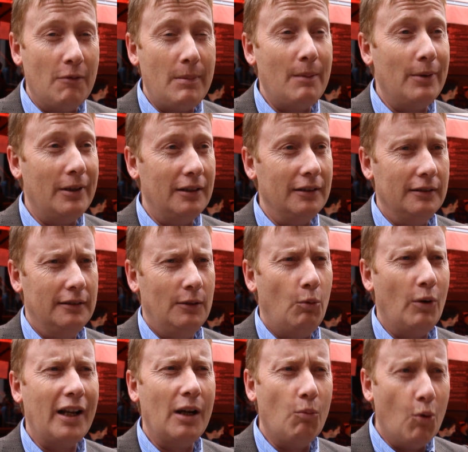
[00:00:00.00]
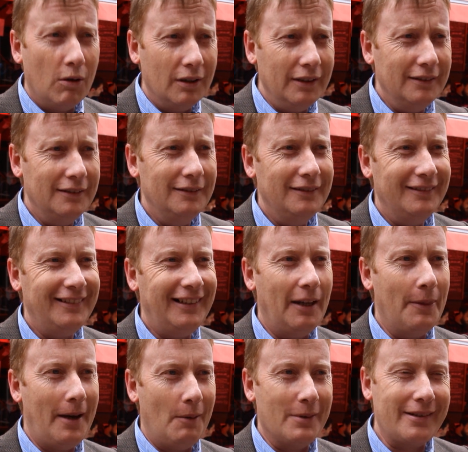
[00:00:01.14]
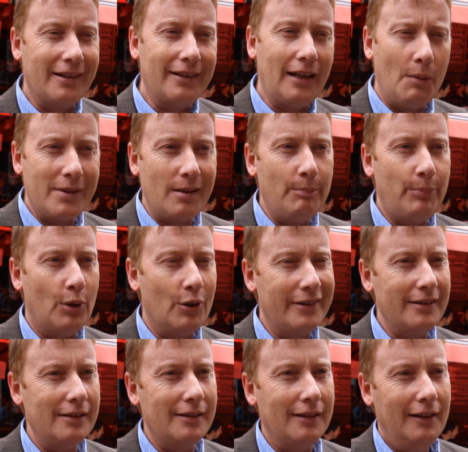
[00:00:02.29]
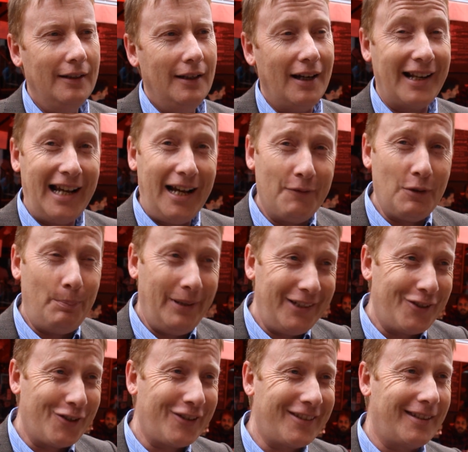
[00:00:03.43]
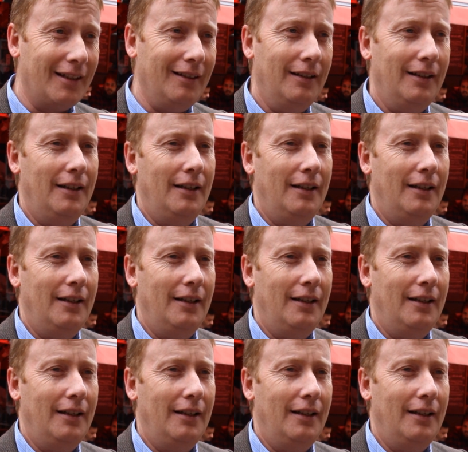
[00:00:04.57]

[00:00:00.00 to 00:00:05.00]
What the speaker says: remember what I wore, and that was important, and I have the picture still,